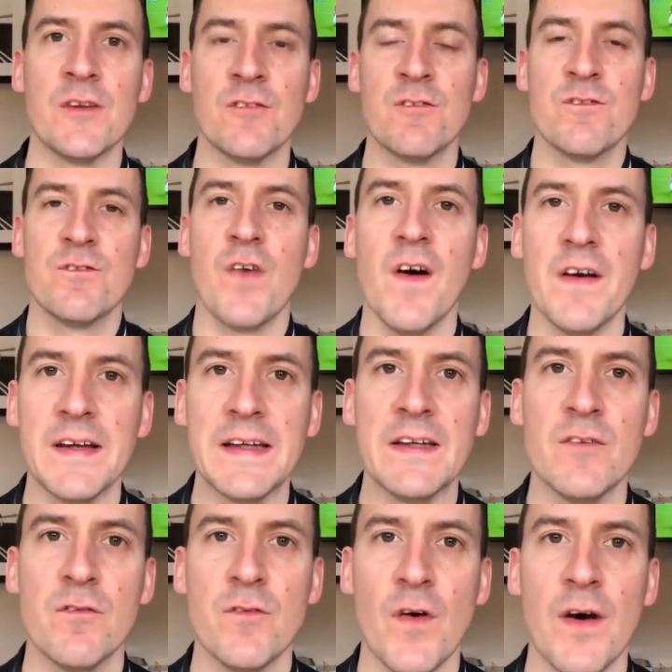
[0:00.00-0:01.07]

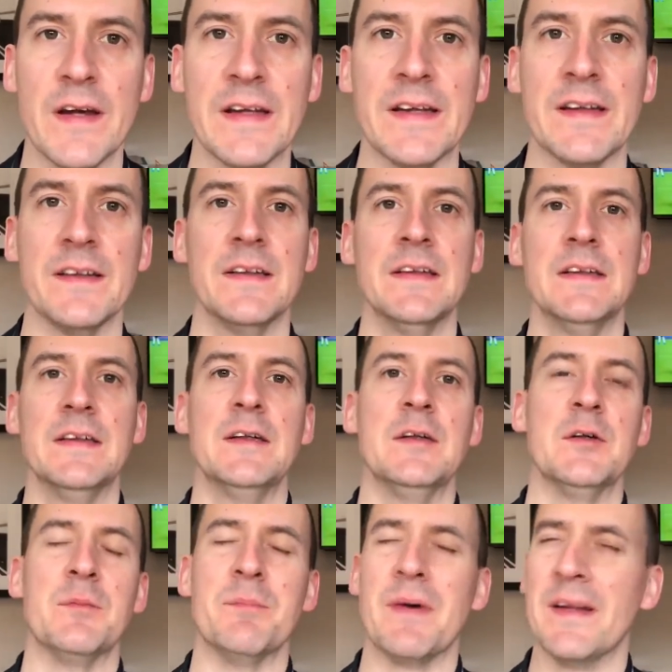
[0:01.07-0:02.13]
fine
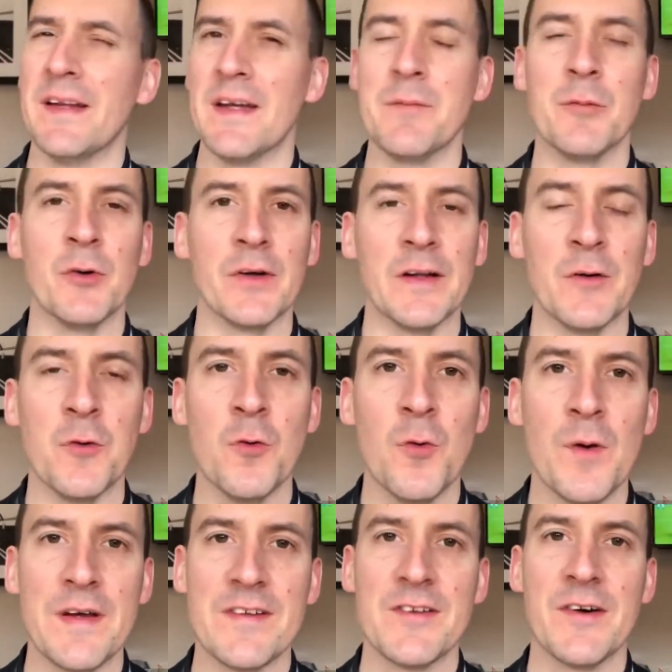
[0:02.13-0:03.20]
Monday morning?
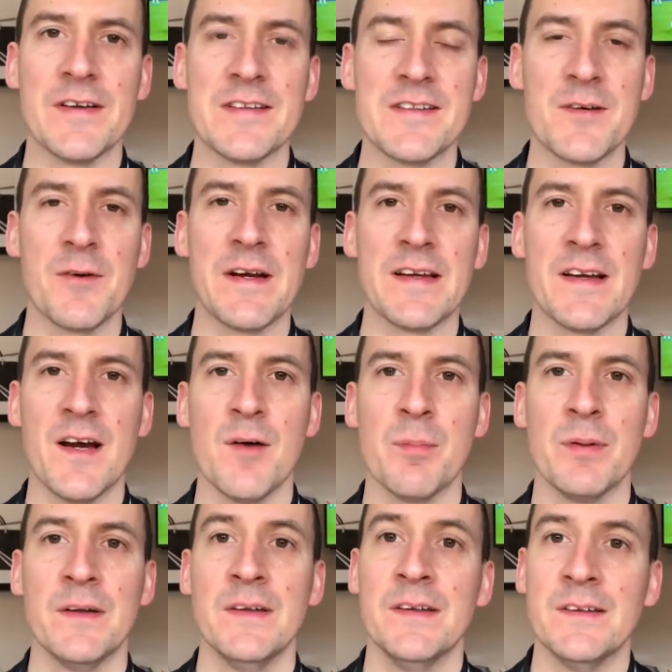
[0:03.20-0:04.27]
Always nice to wake up
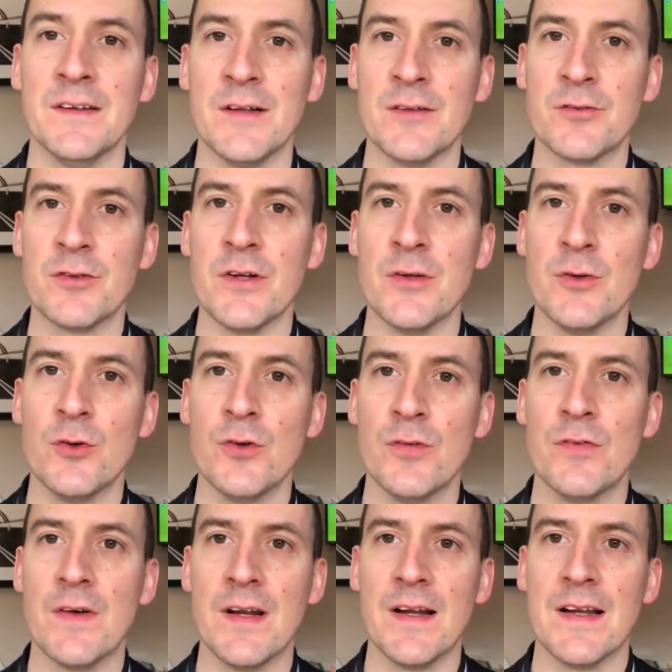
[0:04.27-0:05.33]
after a
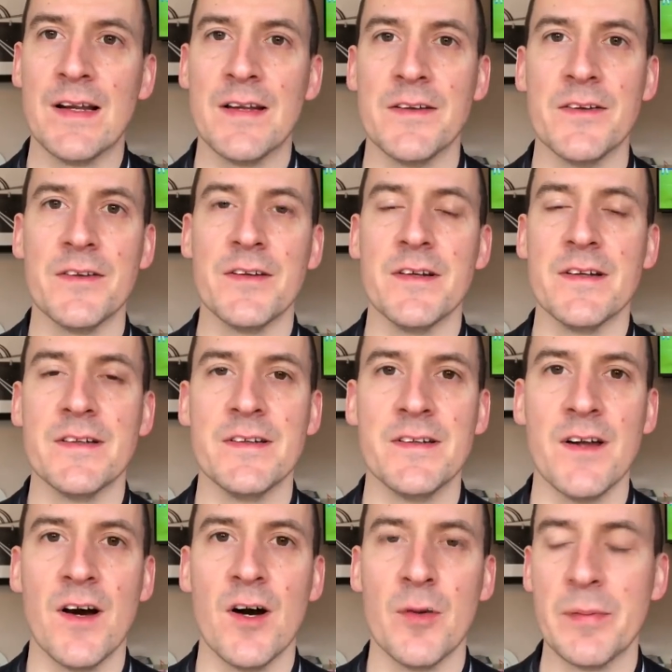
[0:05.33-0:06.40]
North London
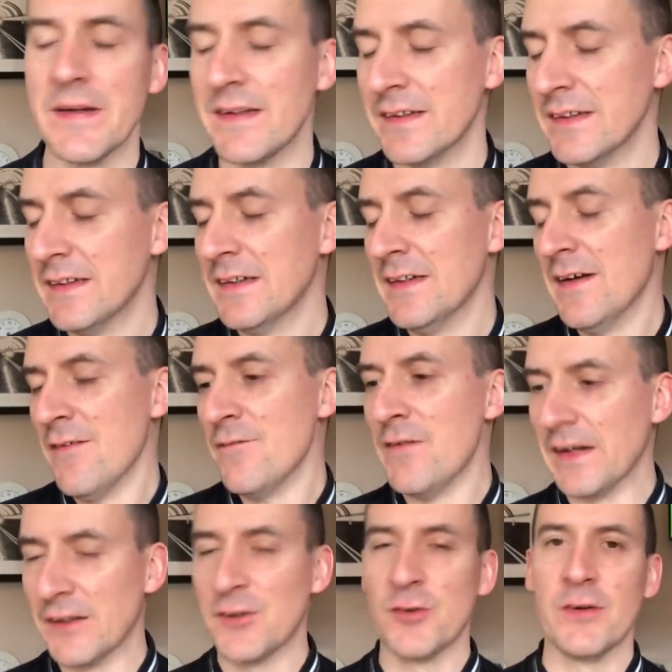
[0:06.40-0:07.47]
derby
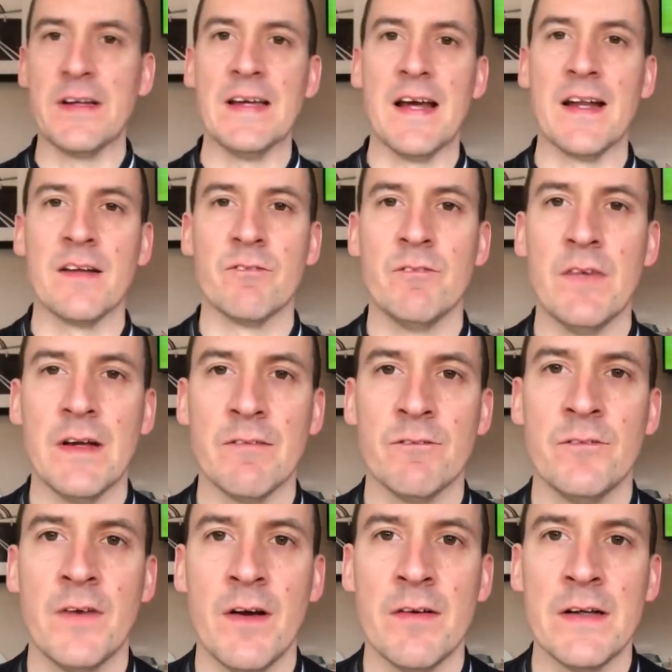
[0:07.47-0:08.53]
victory, and a
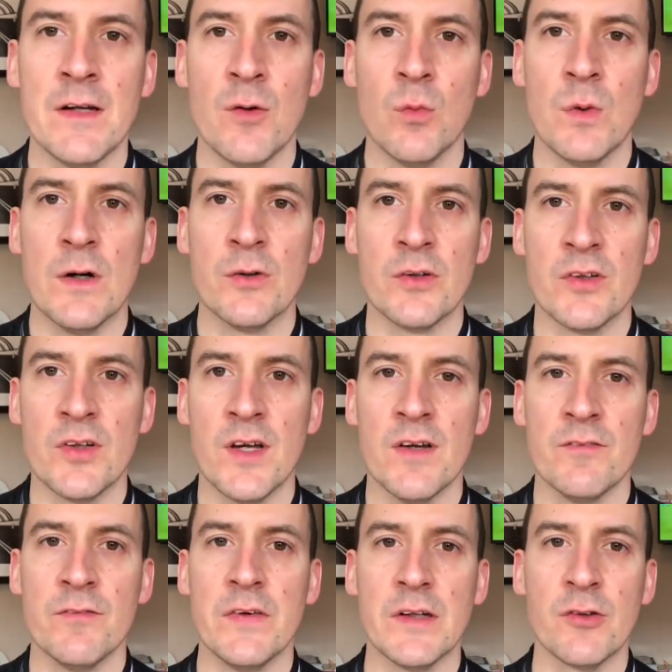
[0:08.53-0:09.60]
very
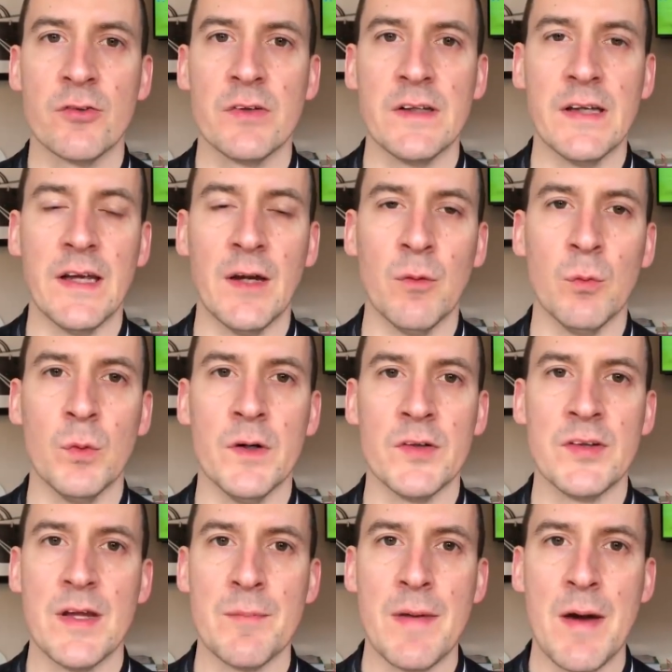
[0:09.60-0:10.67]
well-deserved victory it was.
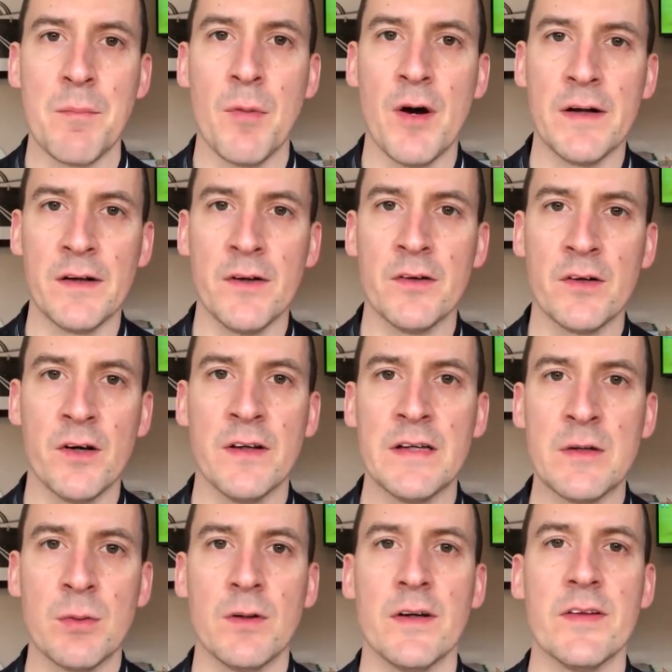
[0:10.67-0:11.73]
That man Martin Odegaard
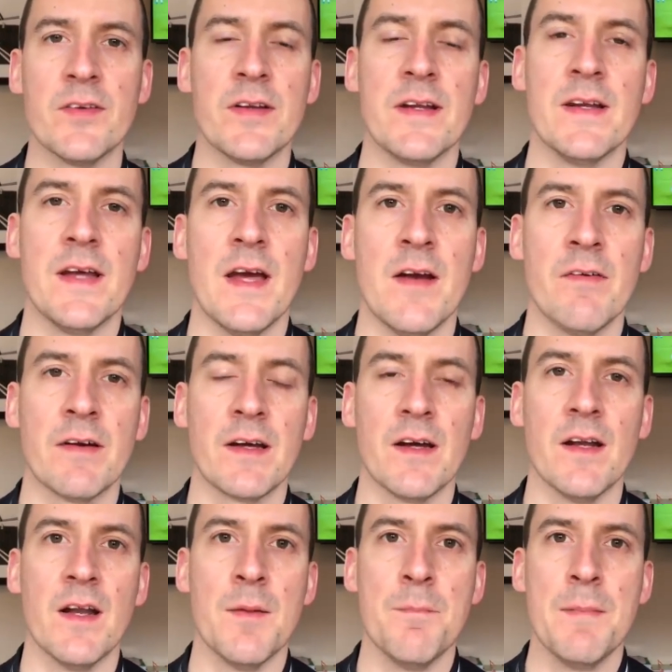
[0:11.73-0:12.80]
equalising, Eric
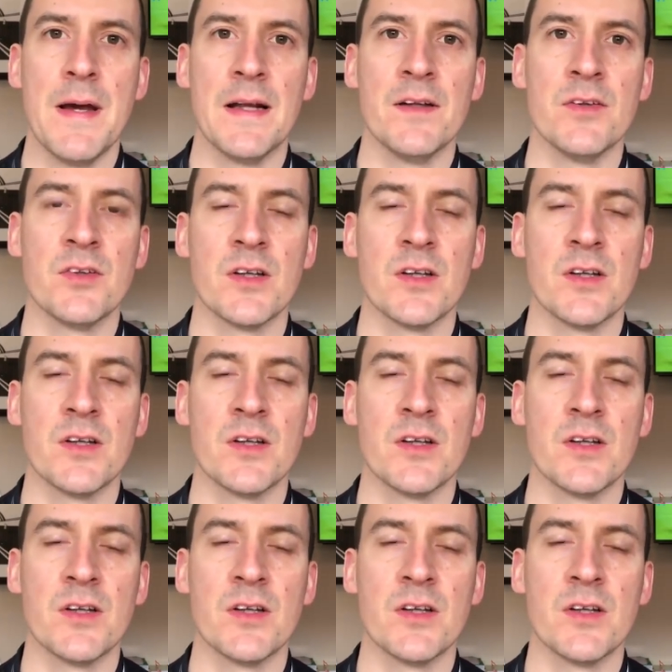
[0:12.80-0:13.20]
Lamella's